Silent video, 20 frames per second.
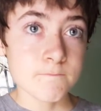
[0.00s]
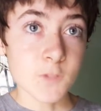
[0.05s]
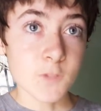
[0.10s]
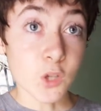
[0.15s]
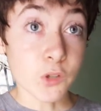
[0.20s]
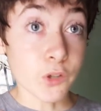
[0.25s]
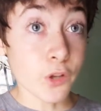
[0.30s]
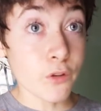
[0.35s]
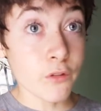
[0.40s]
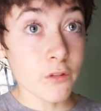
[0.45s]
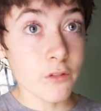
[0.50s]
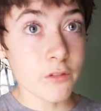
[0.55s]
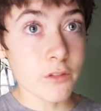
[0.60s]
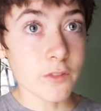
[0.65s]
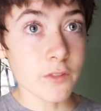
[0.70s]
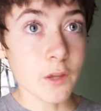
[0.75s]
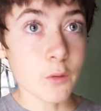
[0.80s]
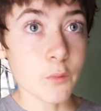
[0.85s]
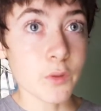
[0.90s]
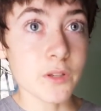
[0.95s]
Another thing
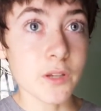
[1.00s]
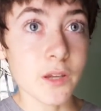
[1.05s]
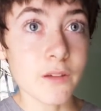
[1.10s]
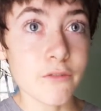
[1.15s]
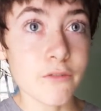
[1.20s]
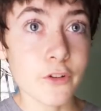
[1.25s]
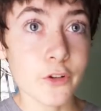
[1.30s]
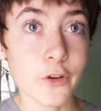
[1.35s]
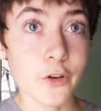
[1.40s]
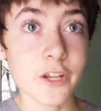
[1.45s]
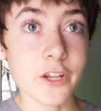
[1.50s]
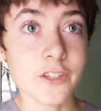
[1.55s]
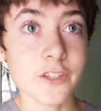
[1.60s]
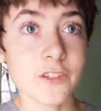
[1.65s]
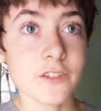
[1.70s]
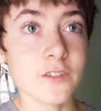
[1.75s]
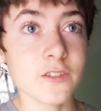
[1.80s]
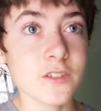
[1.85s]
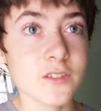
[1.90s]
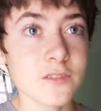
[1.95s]
that we take for granted,
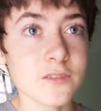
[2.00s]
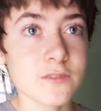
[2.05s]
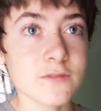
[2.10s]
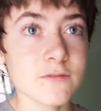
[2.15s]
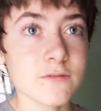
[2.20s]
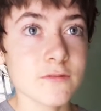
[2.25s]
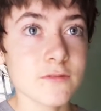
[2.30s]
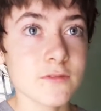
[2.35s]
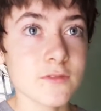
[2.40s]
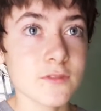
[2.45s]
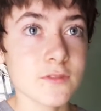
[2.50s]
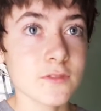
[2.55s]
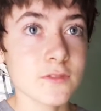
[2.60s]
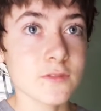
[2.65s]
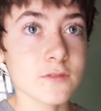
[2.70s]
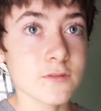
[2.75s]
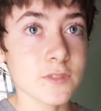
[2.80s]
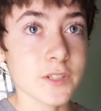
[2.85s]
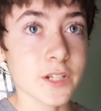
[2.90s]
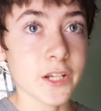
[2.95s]

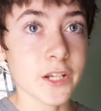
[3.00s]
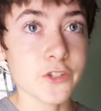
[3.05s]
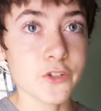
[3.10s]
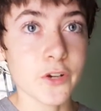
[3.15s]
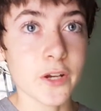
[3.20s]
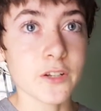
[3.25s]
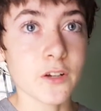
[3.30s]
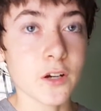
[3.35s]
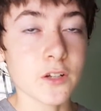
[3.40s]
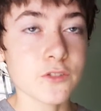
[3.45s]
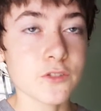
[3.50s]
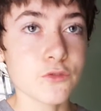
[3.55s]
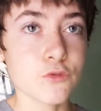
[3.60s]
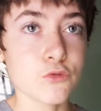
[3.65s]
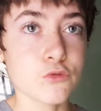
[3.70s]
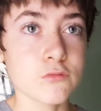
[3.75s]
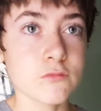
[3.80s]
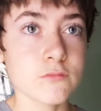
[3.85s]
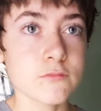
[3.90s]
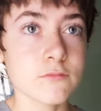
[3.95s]
and I try not
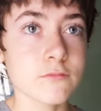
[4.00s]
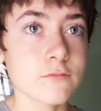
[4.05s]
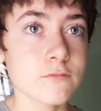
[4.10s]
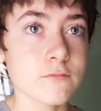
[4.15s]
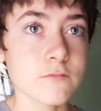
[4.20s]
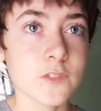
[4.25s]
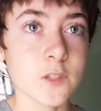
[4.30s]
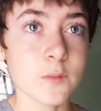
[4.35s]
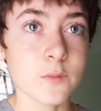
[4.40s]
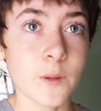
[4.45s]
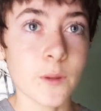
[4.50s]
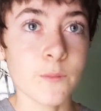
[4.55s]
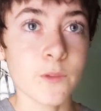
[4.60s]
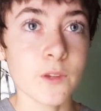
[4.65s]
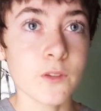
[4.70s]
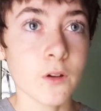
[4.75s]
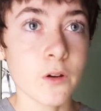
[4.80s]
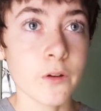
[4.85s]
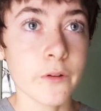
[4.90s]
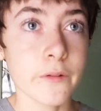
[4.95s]
to. Sometimes
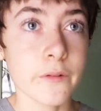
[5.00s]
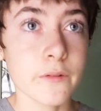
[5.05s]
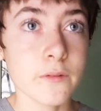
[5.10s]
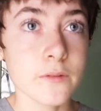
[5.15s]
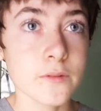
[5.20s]
it's hard.